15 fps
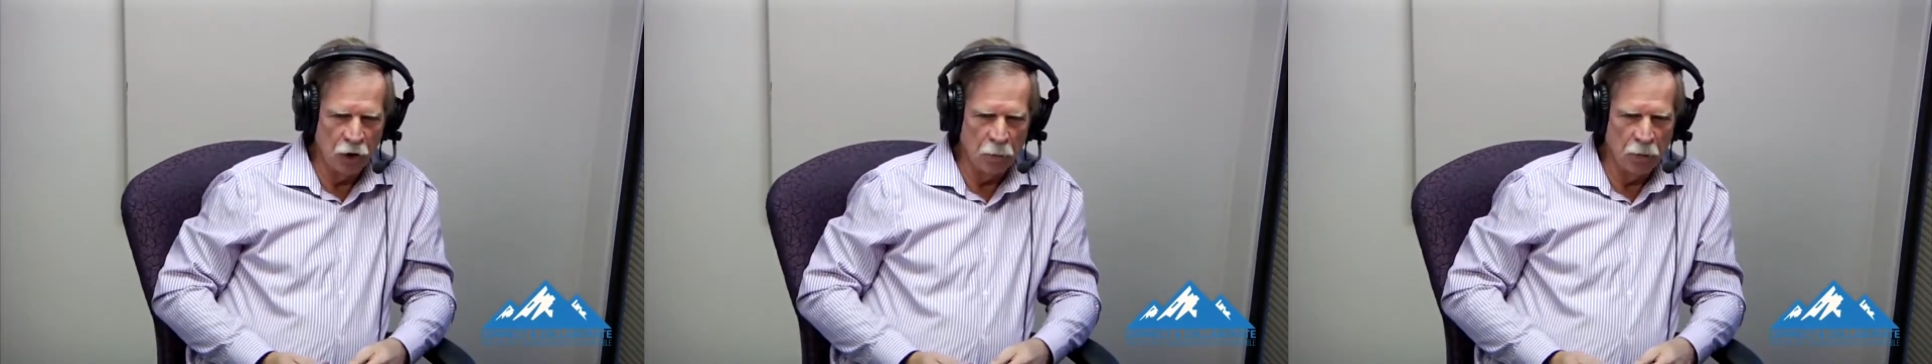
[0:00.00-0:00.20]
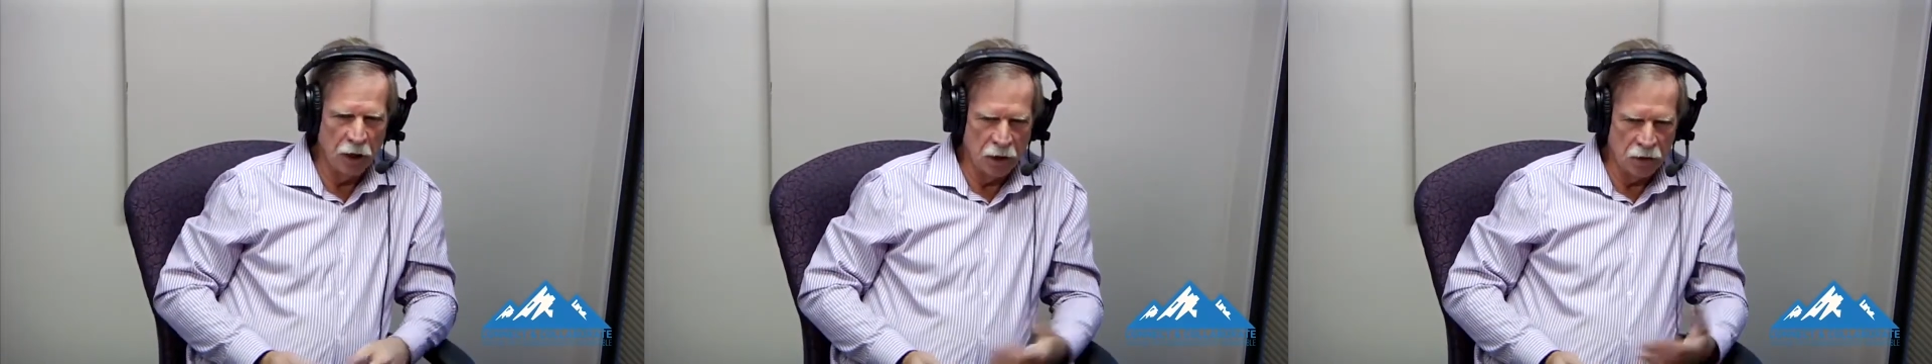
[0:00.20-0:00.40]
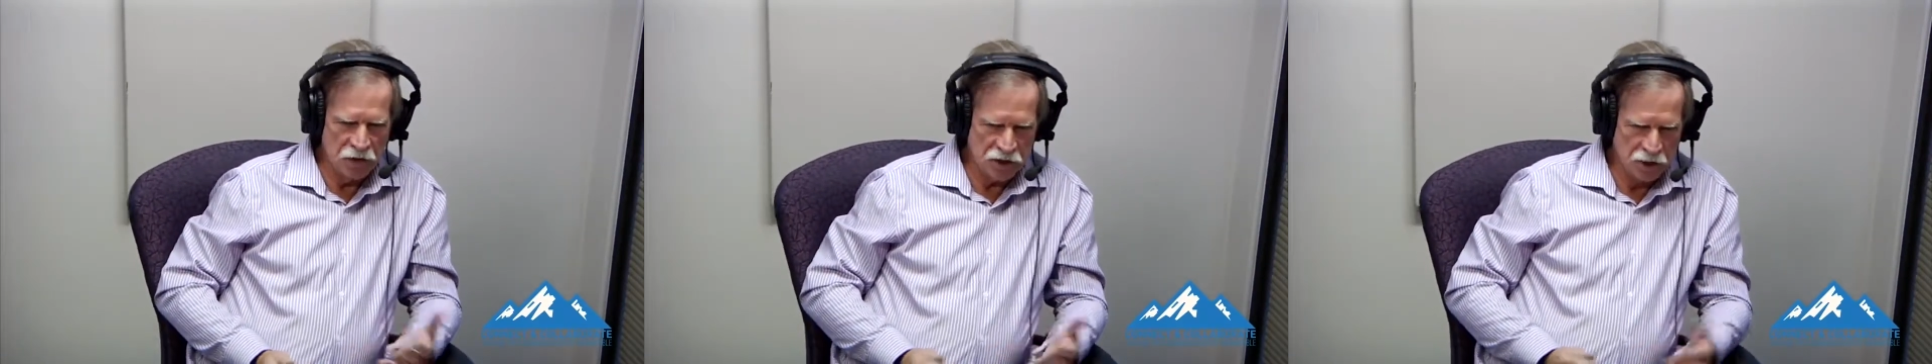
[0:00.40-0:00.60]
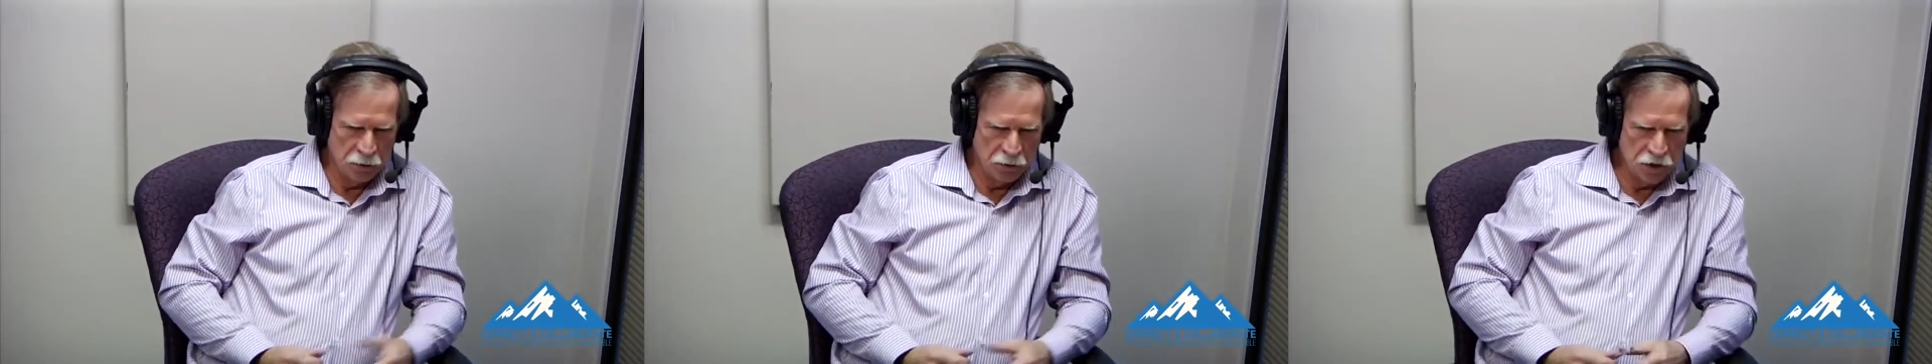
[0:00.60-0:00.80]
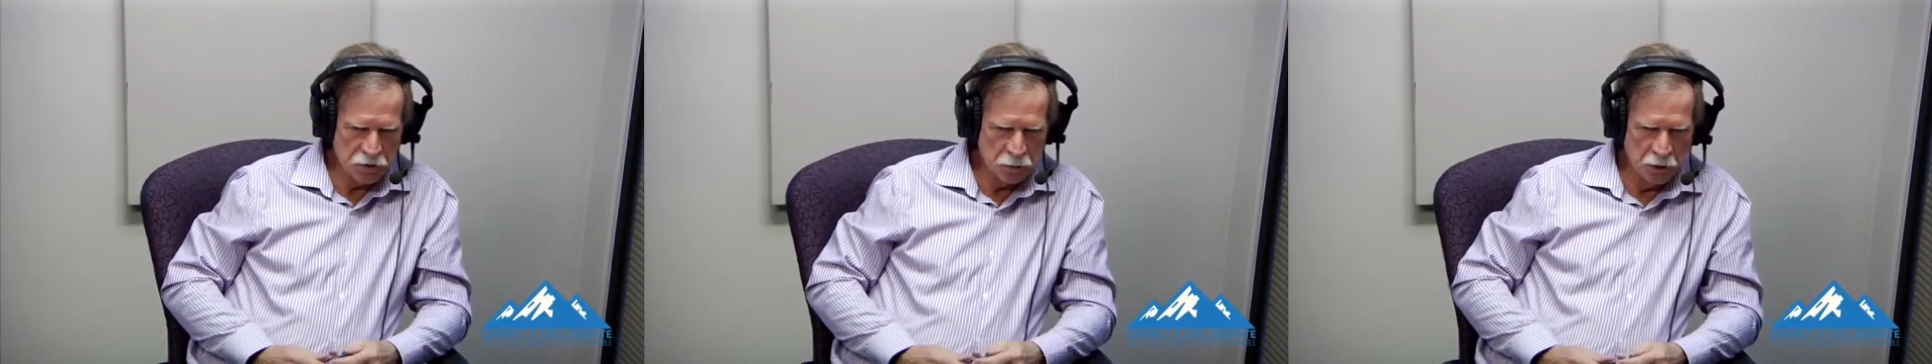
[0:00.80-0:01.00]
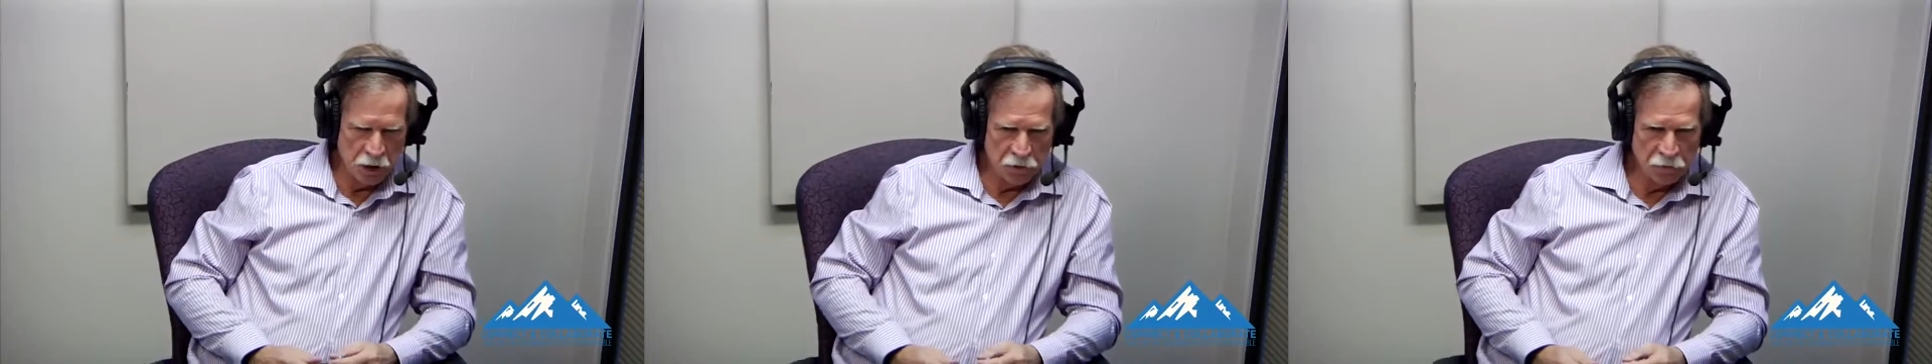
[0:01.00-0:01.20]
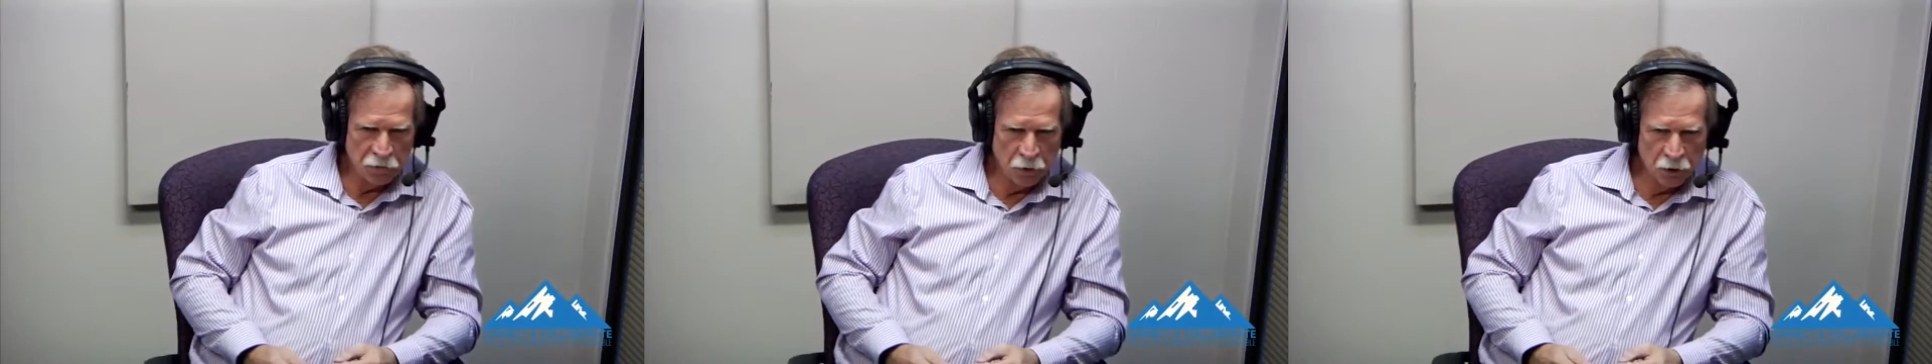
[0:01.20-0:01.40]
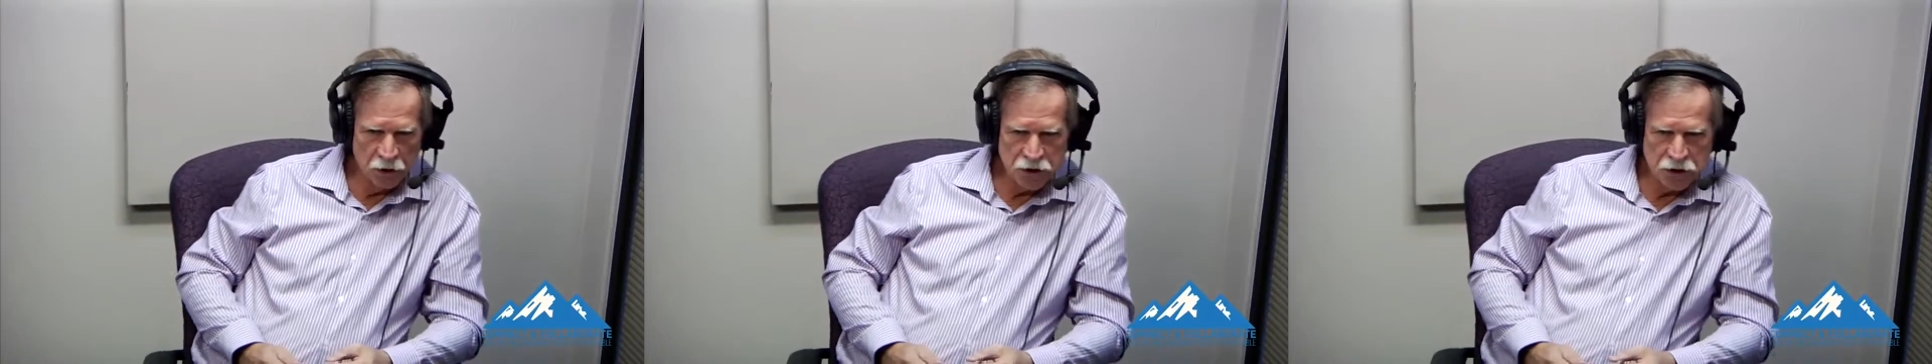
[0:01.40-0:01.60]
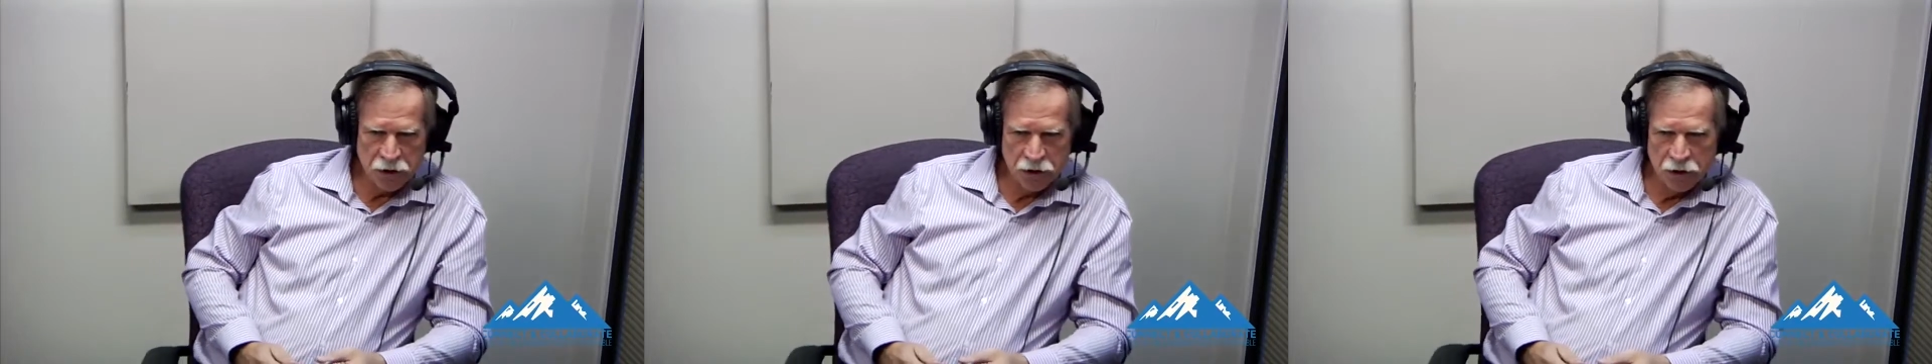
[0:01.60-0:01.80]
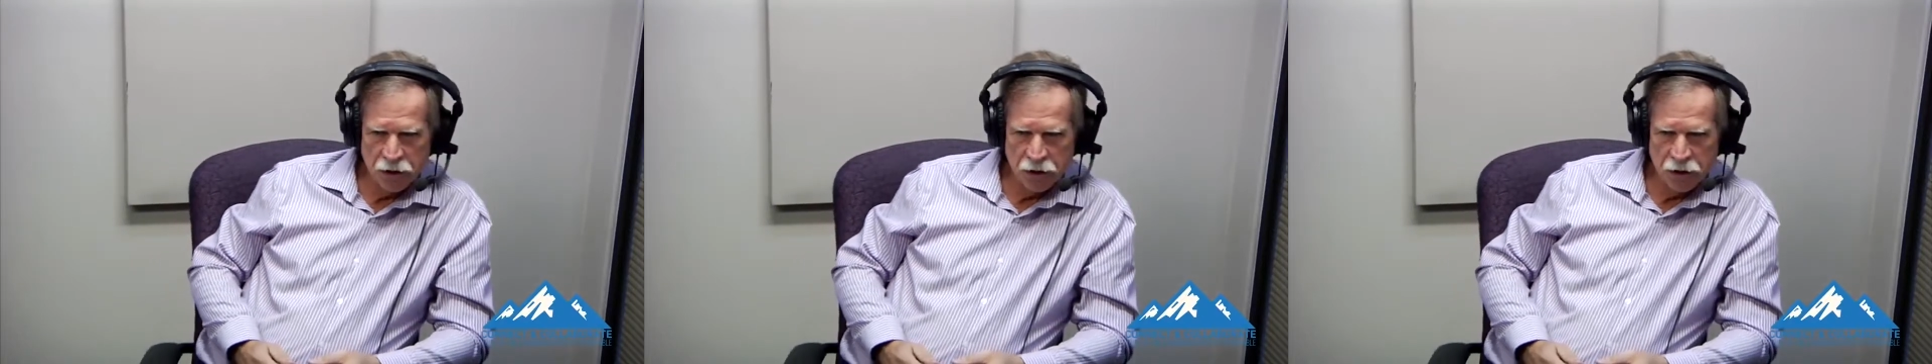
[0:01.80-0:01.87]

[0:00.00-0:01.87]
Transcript: about some of these metaphors.